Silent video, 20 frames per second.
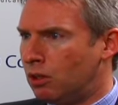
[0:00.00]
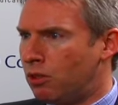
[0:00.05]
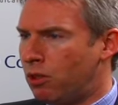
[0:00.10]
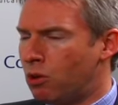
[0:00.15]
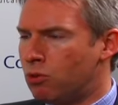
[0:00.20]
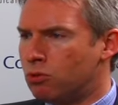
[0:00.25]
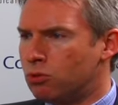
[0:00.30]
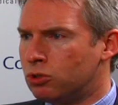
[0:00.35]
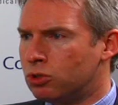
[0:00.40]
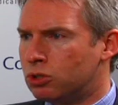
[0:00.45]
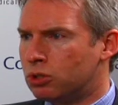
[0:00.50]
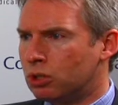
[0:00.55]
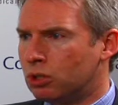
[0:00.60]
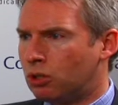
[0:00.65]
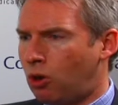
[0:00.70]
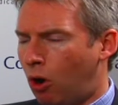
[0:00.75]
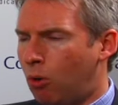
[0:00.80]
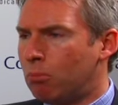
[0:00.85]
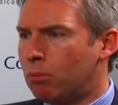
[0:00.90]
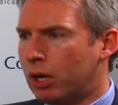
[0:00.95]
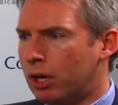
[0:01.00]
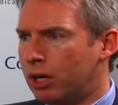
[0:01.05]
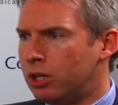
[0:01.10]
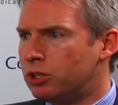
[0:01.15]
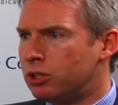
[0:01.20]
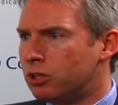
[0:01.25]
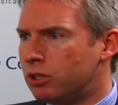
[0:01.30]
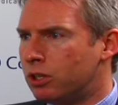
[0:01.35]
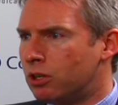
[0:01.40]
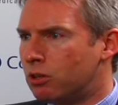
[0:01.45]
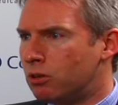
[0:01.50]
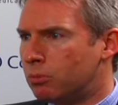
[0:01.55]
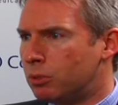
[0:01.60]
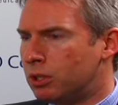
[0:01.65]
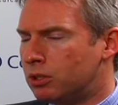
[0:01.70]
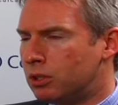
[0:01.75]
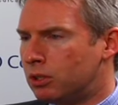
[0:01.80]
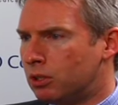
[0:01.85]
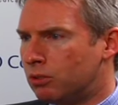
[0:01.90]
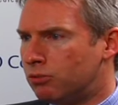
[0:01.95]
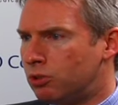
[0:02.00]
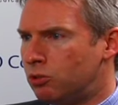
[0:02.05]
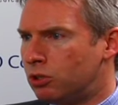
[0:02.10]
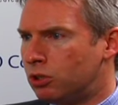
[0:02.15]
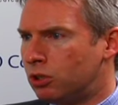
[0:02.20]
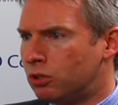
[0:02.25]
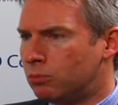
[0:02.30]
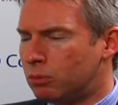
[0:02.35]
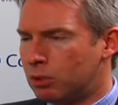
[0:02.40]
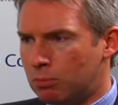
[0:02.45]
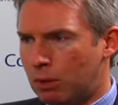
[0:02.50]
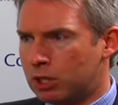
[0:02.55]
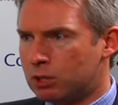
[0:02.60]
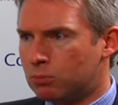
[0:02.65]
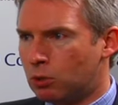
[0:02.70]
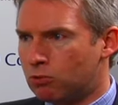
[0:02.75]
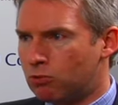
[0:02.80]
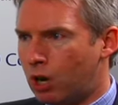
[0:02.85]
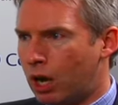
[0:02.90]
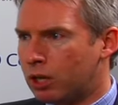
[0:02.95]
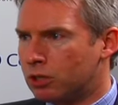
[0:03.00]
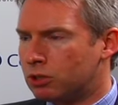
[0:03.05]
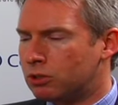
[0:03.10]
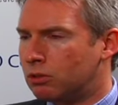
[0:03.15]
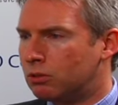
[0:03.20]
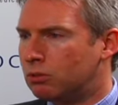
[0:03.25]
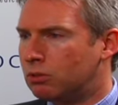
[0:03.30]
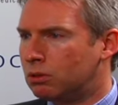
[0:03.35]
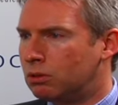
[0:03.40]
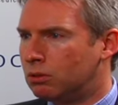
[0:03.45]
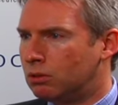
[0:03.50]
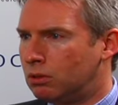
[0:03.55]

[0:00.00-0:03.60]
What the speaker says: those combination therapies in the future can be much more rational.